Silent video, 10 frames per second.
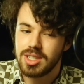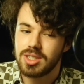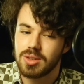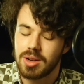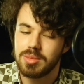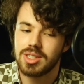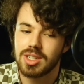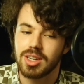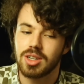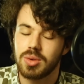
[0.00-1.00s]
so I'm just
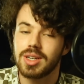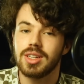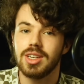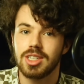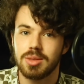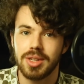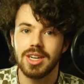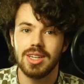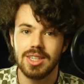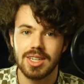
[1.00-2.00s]
gonna quickly
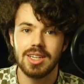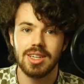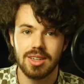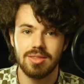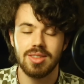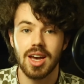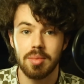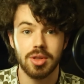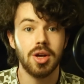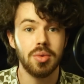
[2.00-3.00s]
explain his idea of the
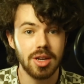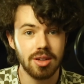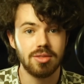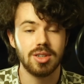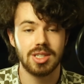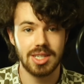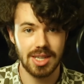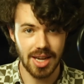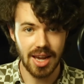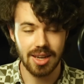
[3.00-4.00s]
Apollonian versus the
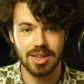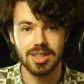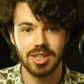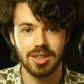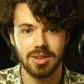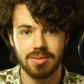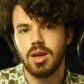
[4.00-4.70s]
Dionysian.